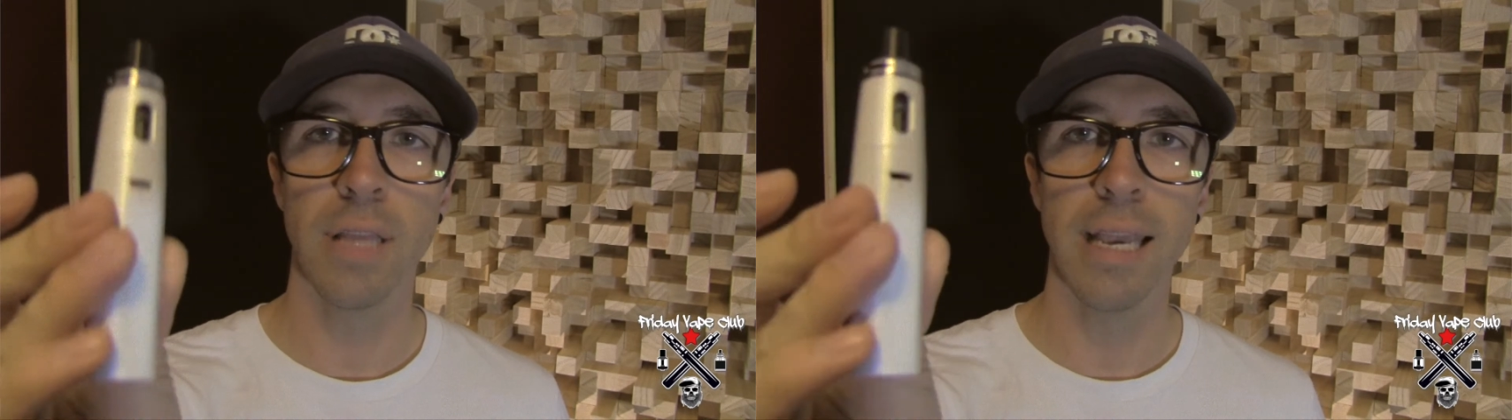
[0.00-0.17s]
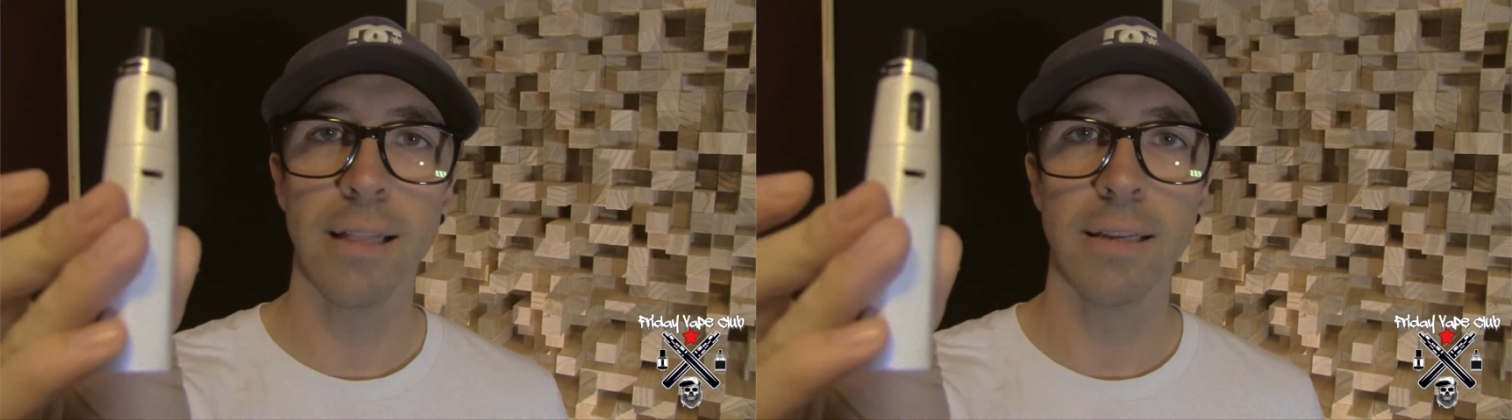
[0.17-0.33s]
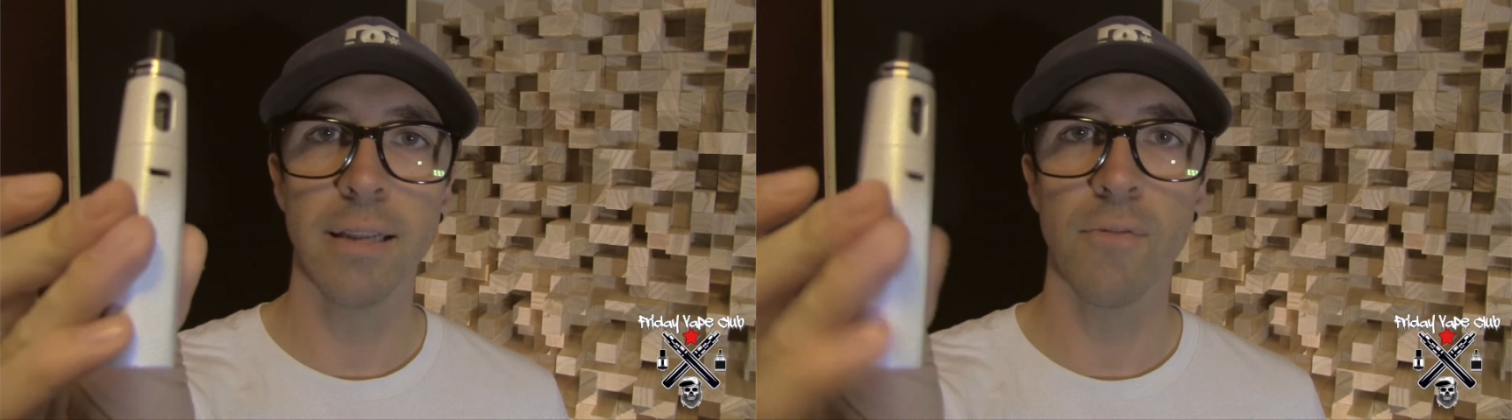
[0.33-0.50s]

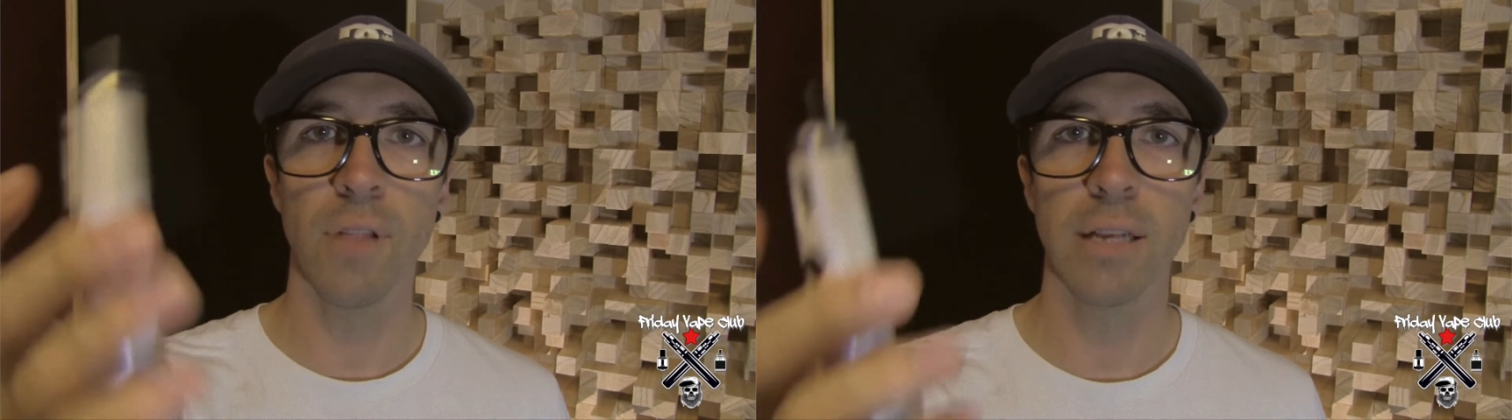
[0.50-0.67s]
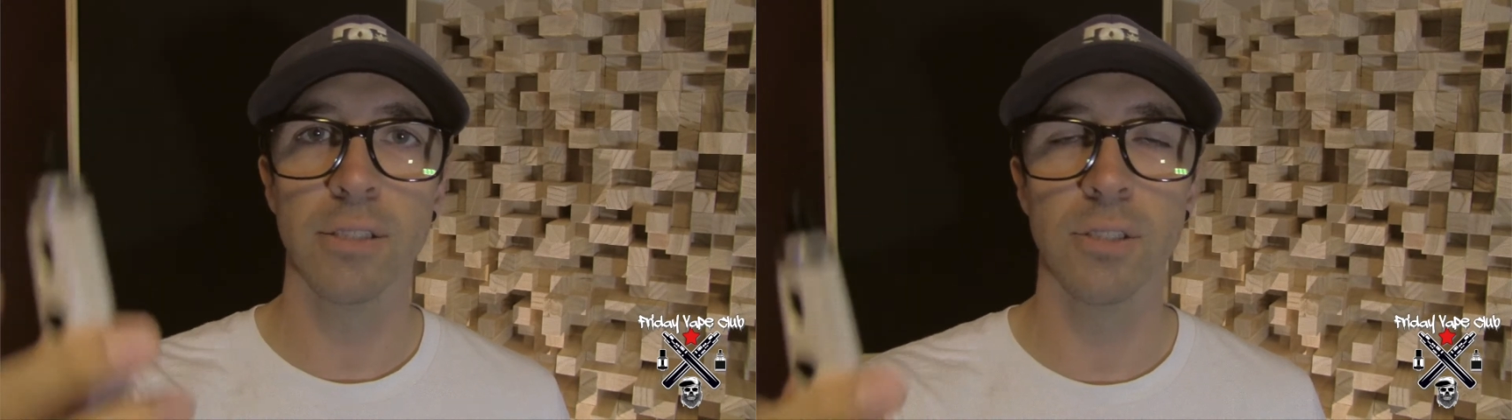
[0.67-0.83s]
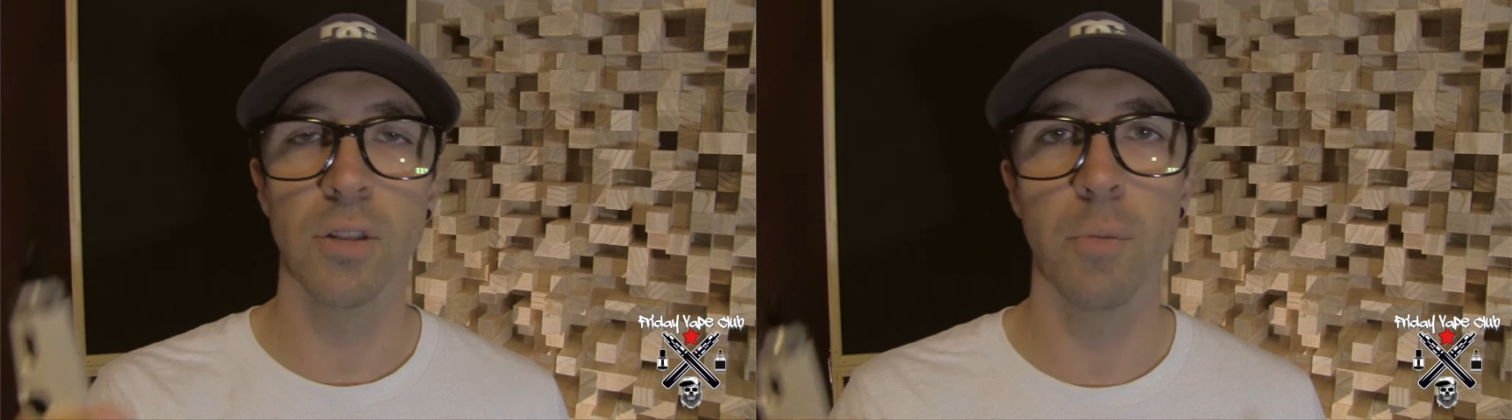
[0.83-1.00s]
LED
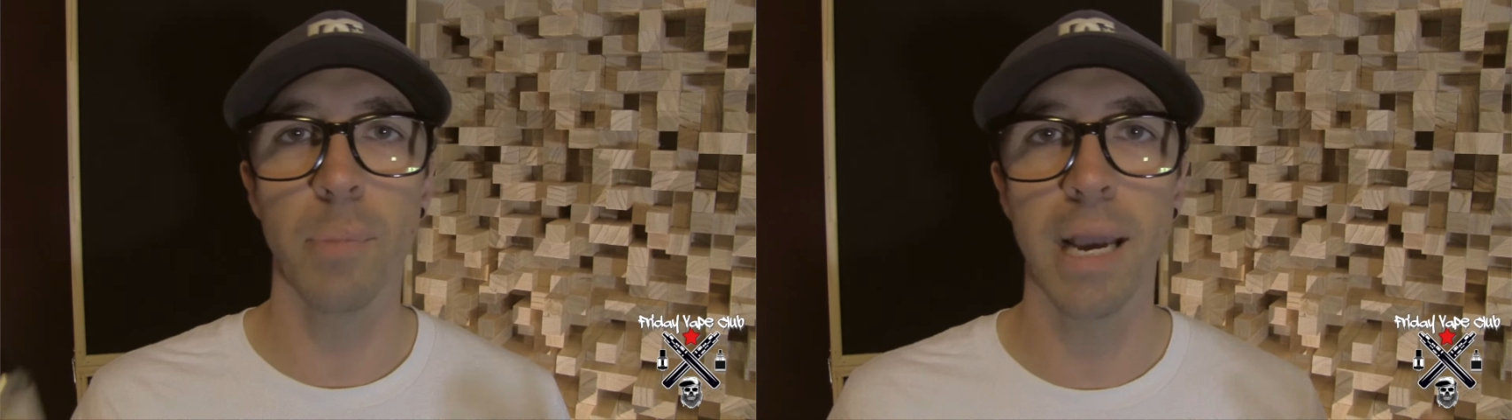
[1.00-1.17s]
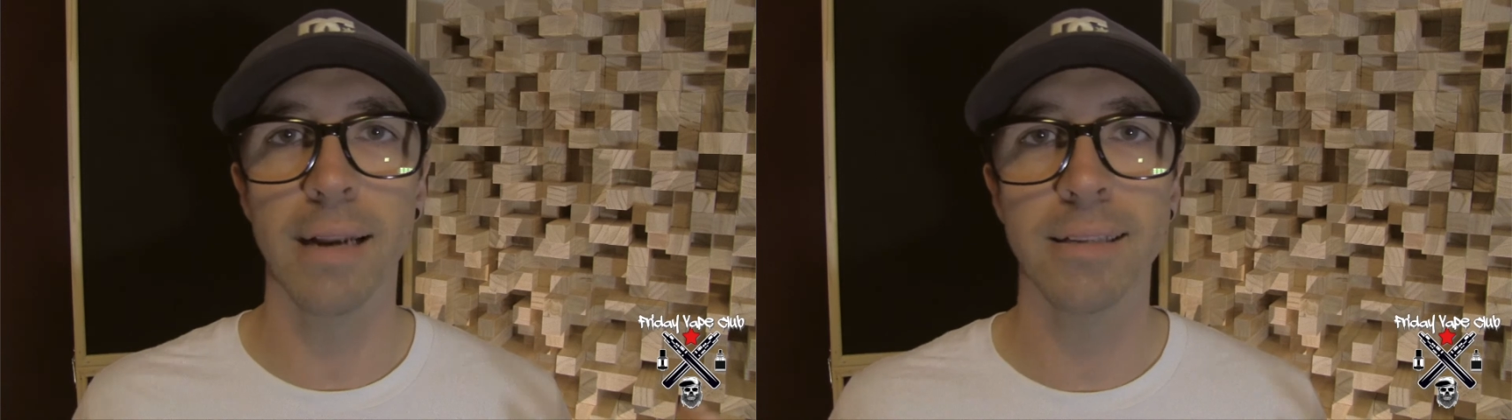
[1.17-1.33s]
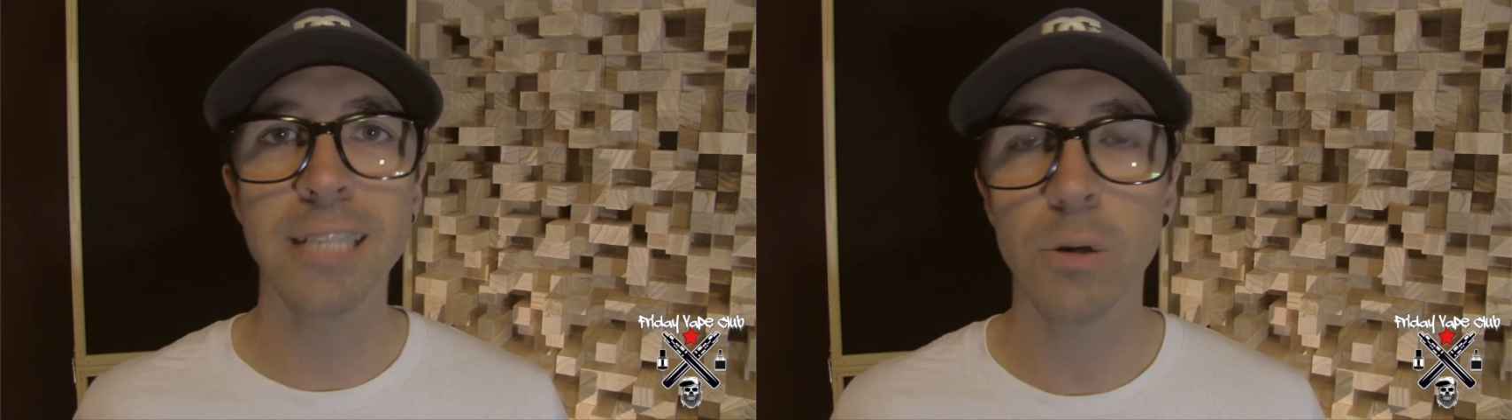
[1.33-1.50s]
flashes on the
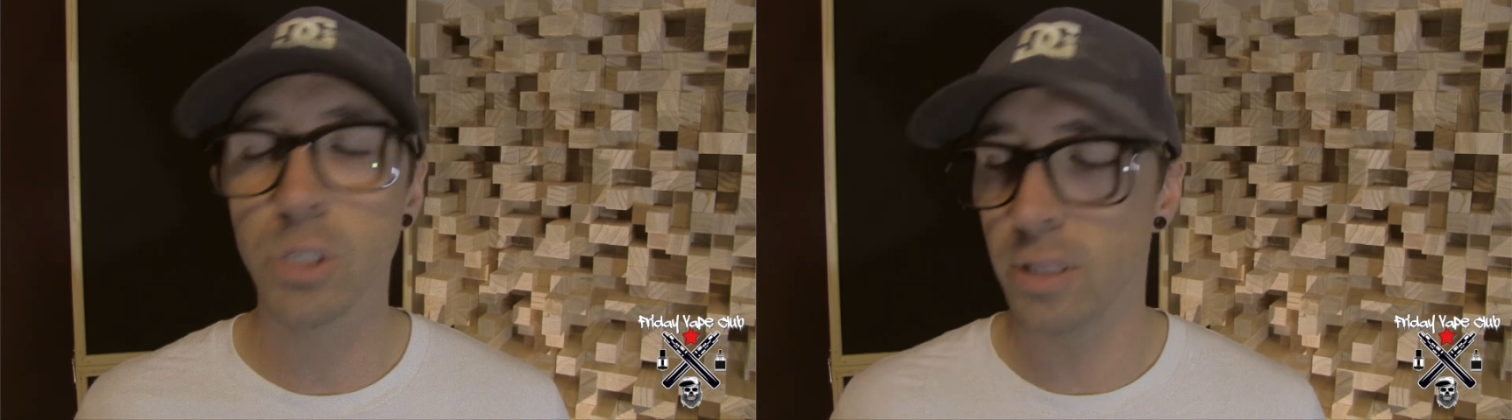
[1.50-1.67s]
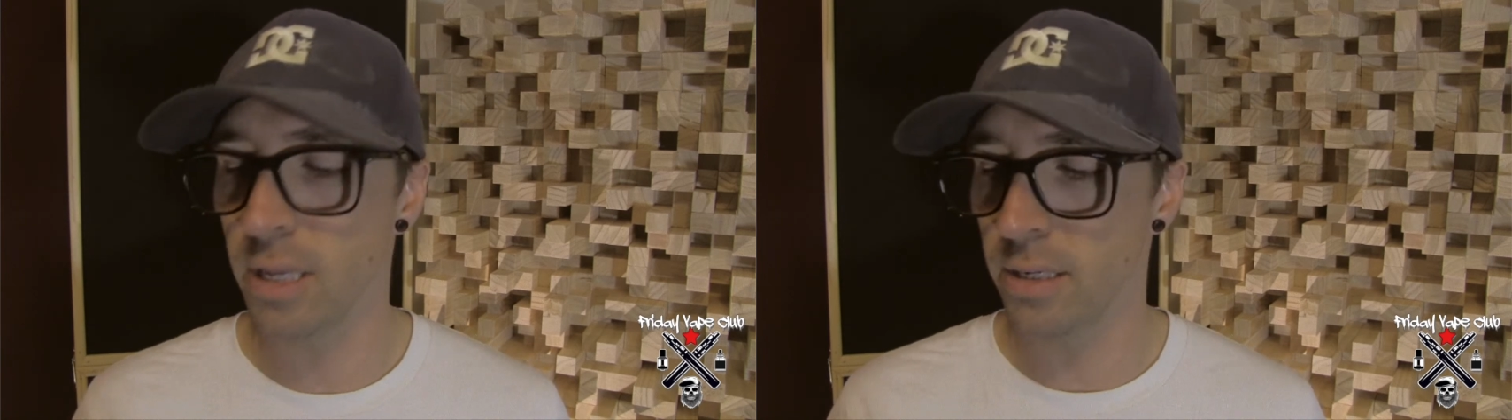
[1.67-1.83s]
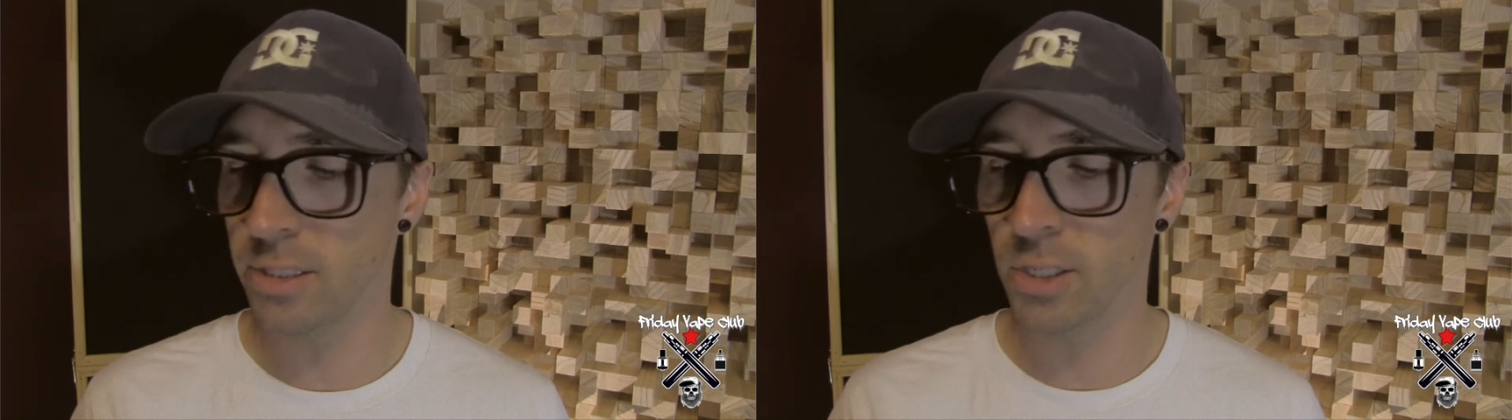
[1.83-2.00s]
back, tells you
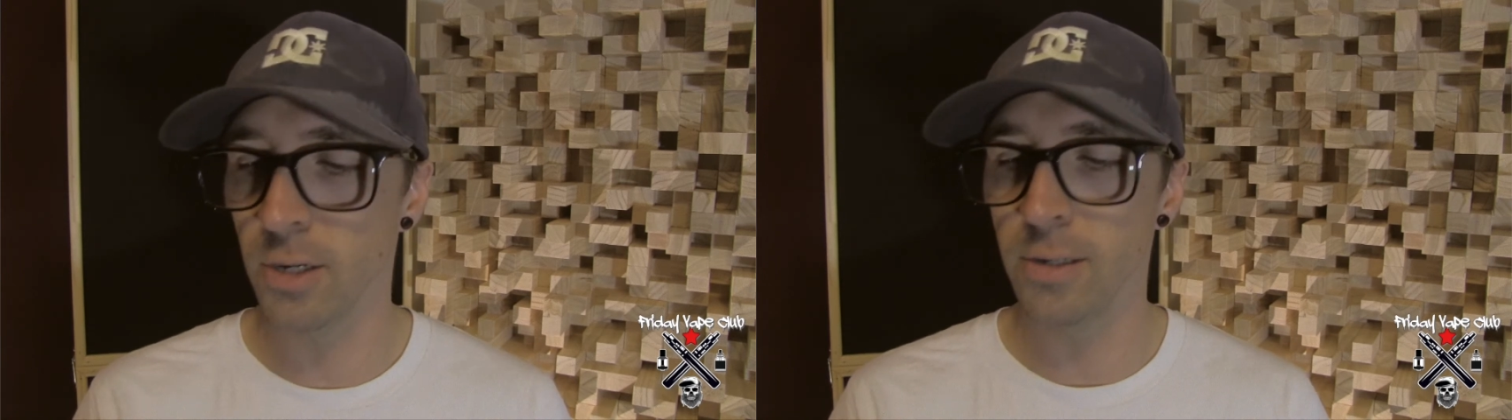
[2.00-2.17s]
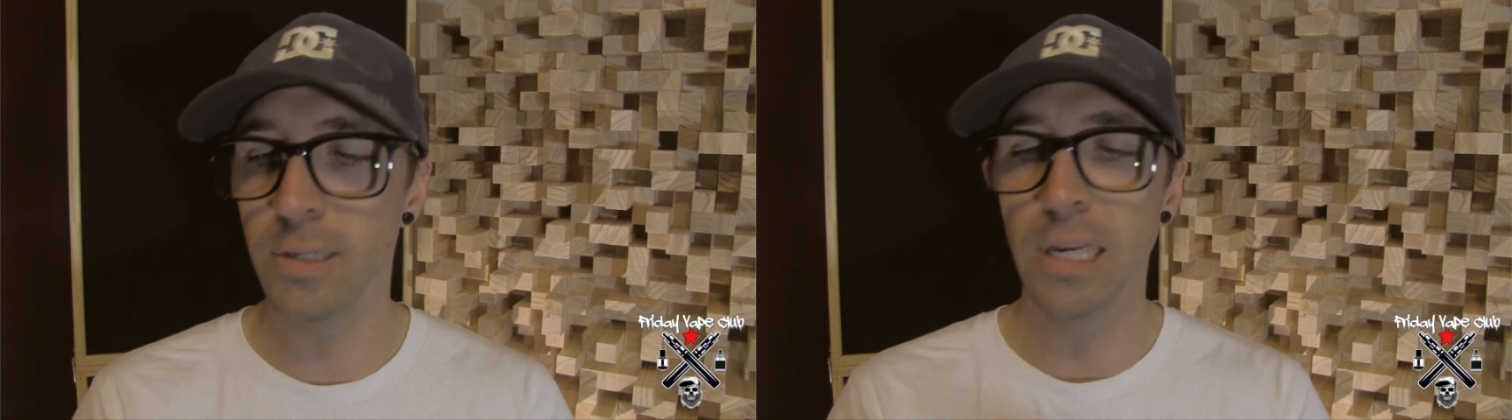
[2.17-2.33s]
that it's on.